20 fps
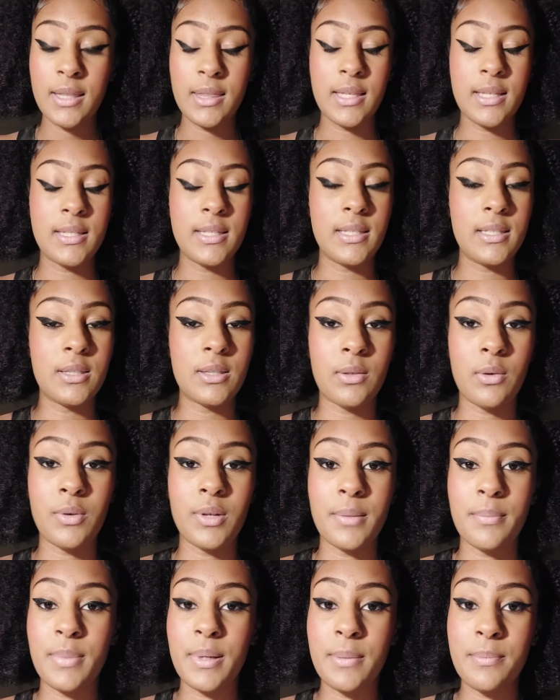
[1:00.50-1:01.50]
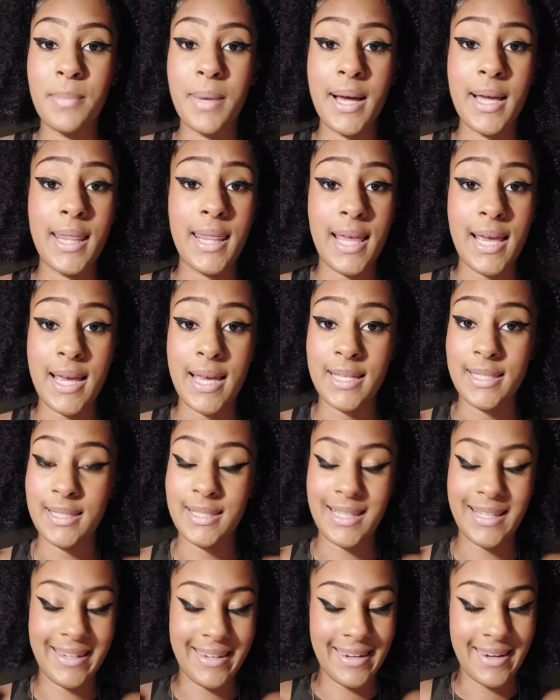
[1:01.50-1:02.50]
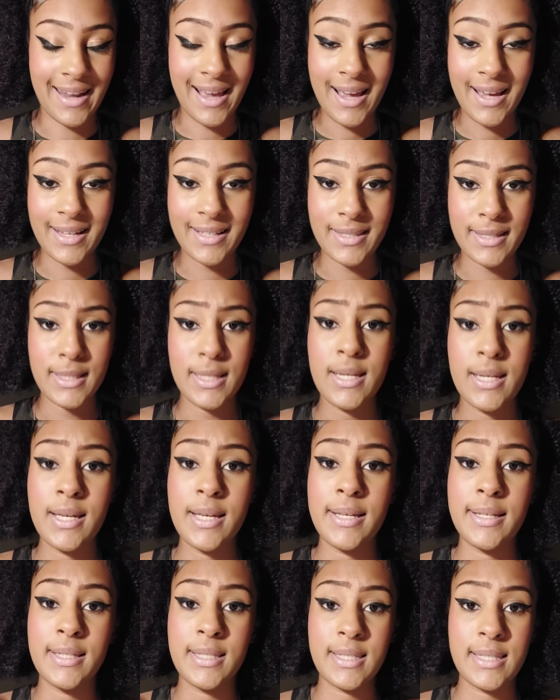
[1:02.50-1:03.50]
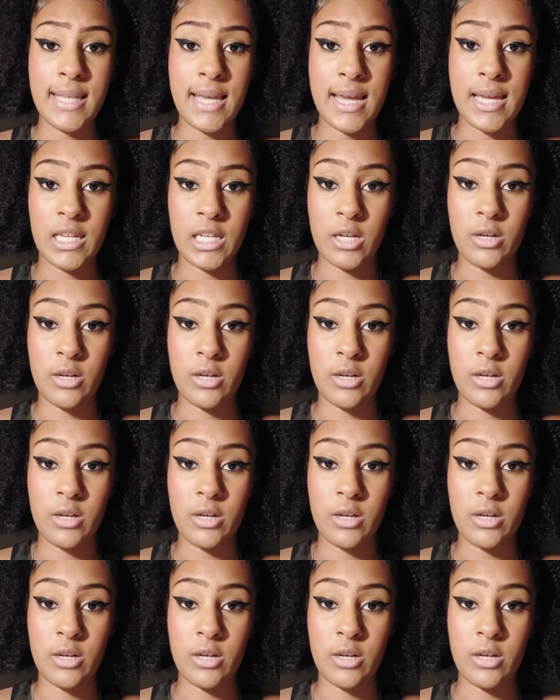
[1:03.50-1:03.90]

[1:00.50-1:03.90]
this is going to be my last night staying